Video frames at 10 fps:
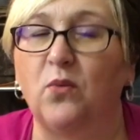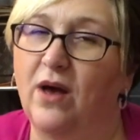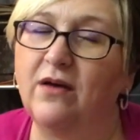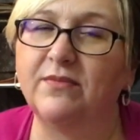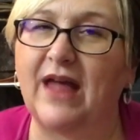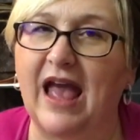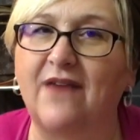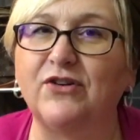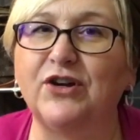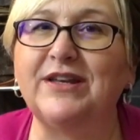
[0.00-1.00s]
well, they
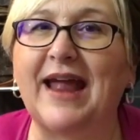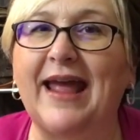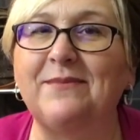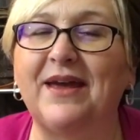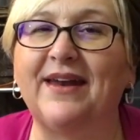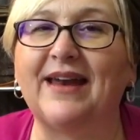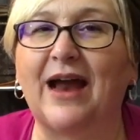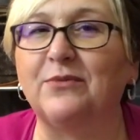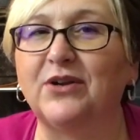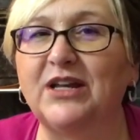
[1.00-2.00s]
have a good name and
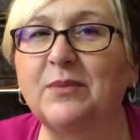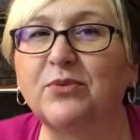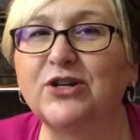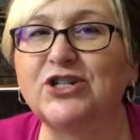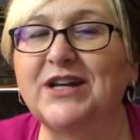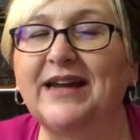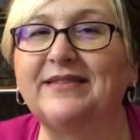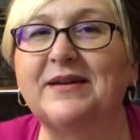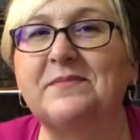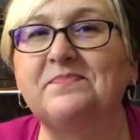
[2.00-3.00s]
I really
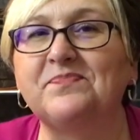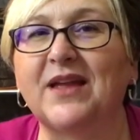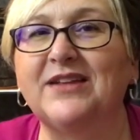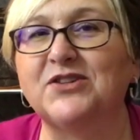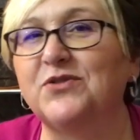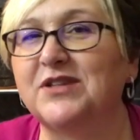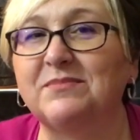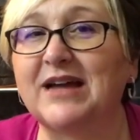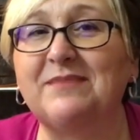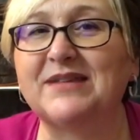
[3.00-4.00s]
appreciate them. And so
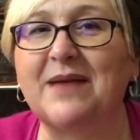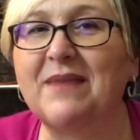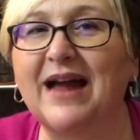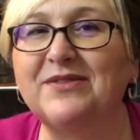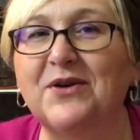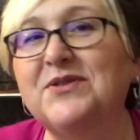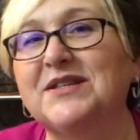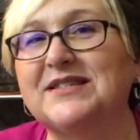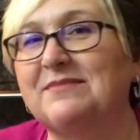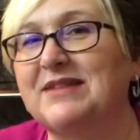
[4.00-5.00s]
sometimes I buy those
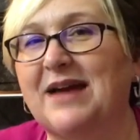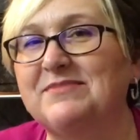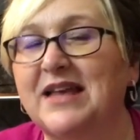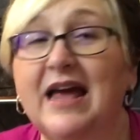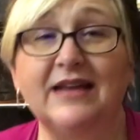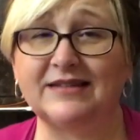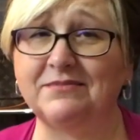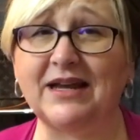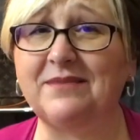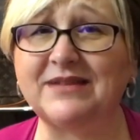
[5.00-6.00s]
and sometimes
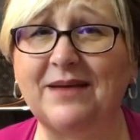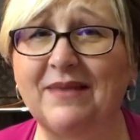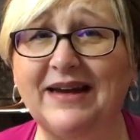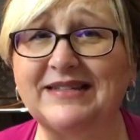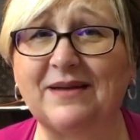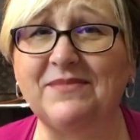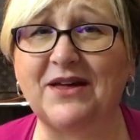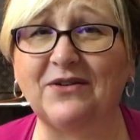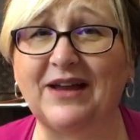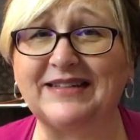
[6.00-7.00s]
sometimes I buy some
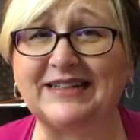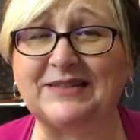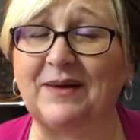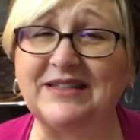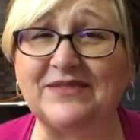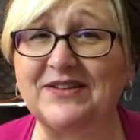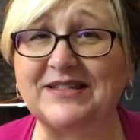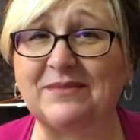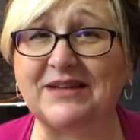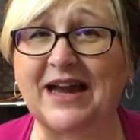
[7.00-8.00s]
that are less expensive and
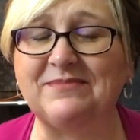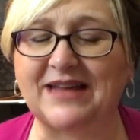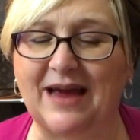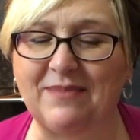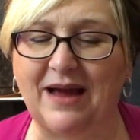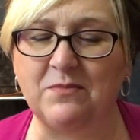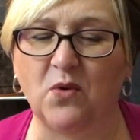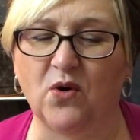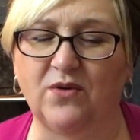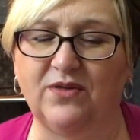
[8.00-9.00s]
sometimes I buy
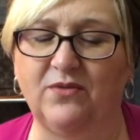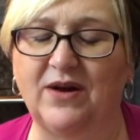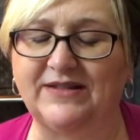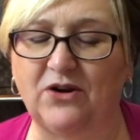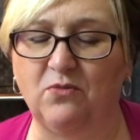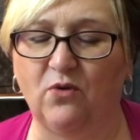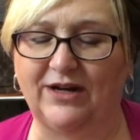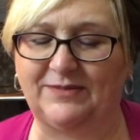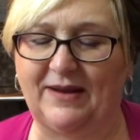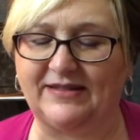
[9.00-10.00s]
more the ones that are more
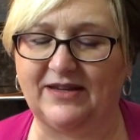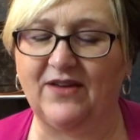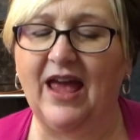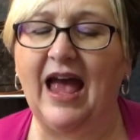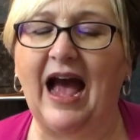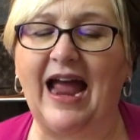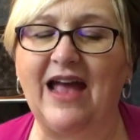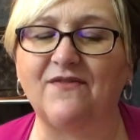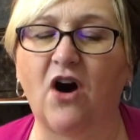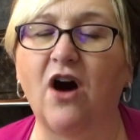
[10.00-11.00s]
expensive. I
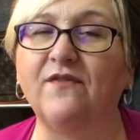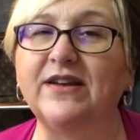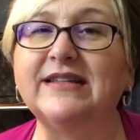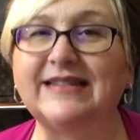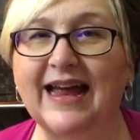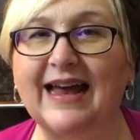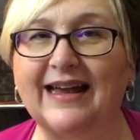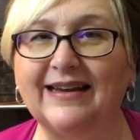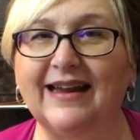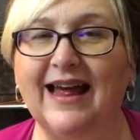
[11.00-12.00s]
have often
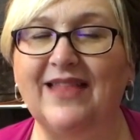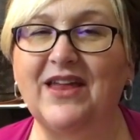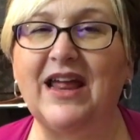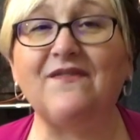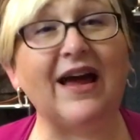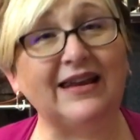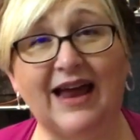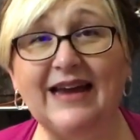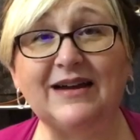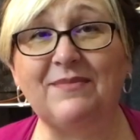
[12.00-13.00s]
said that if I
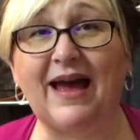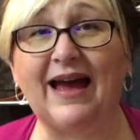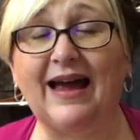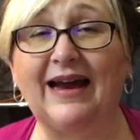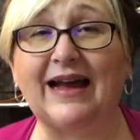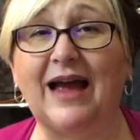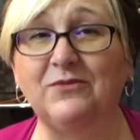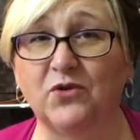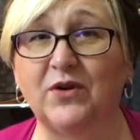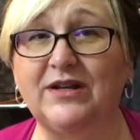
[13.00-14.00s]
like a bag,
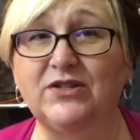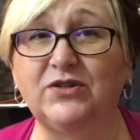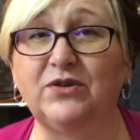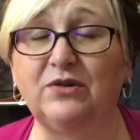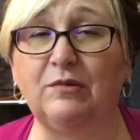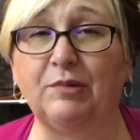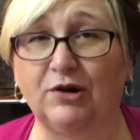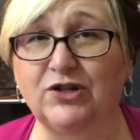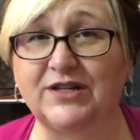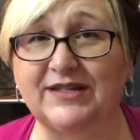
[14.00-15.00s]
I'm going to
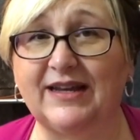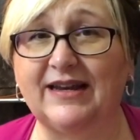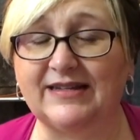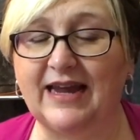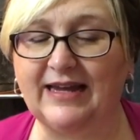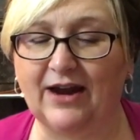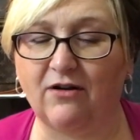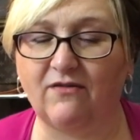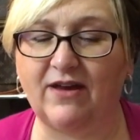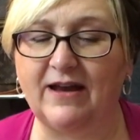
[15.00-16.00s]
purchase it and take
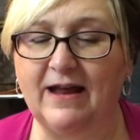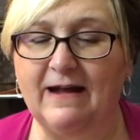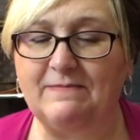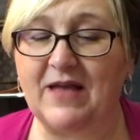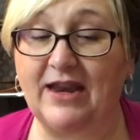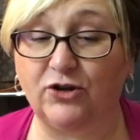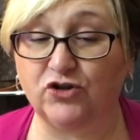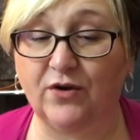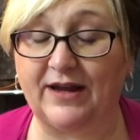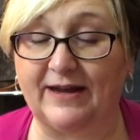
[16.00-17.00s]
care of it and
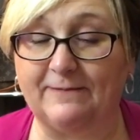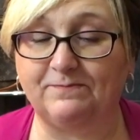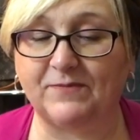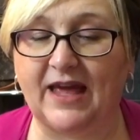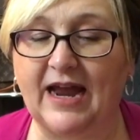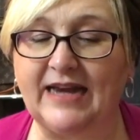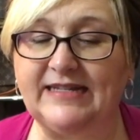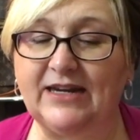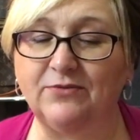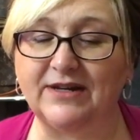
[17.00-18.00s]
enjoy it. And I
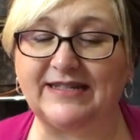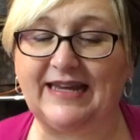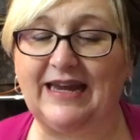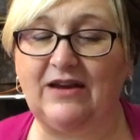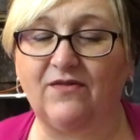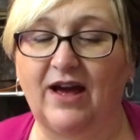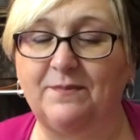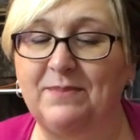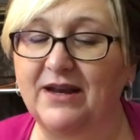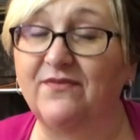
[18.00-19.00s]
did receive a
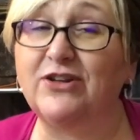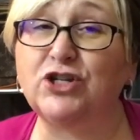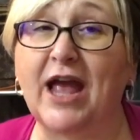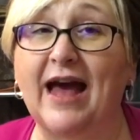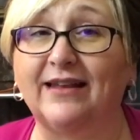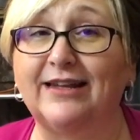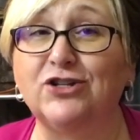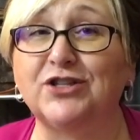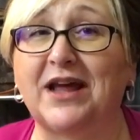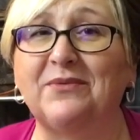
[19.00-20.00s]
bit of a
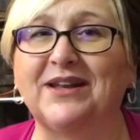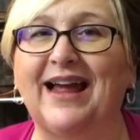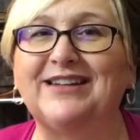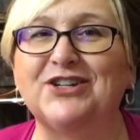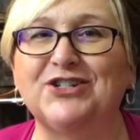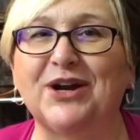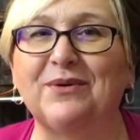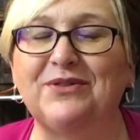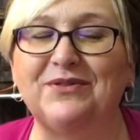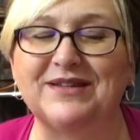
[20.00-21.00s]
challenge that I would like to share
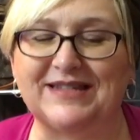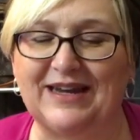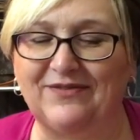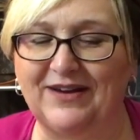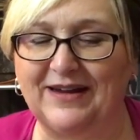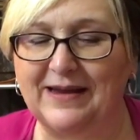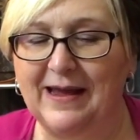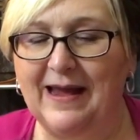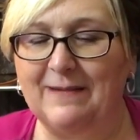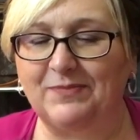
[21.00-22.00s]
with you this evening.
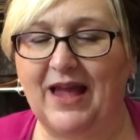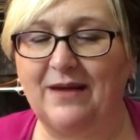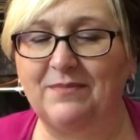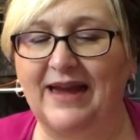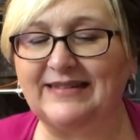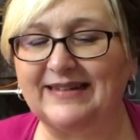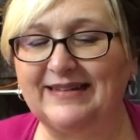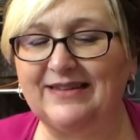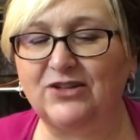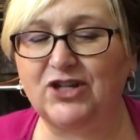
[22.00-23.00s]
And
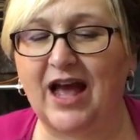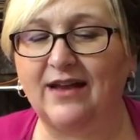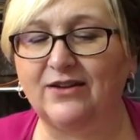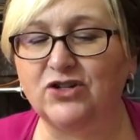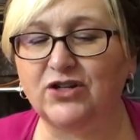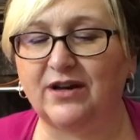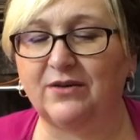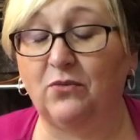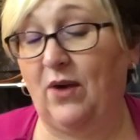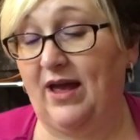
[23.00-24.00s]
basically the challenge
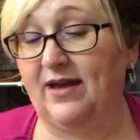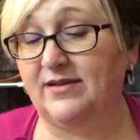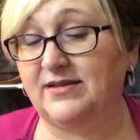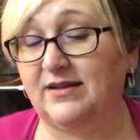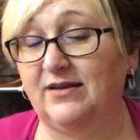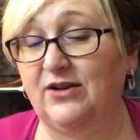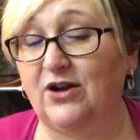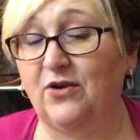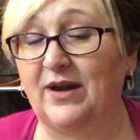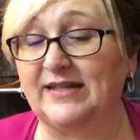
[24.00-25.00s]
uh, went, you
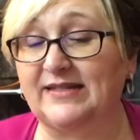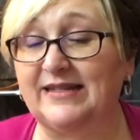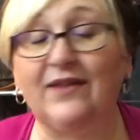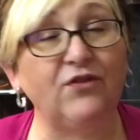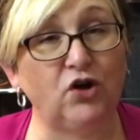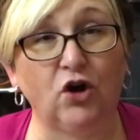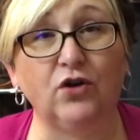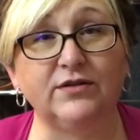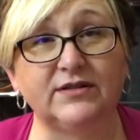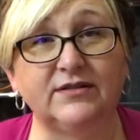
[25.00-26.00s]
know, it's
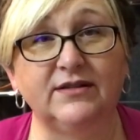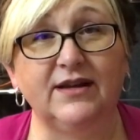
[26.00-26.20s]
difficult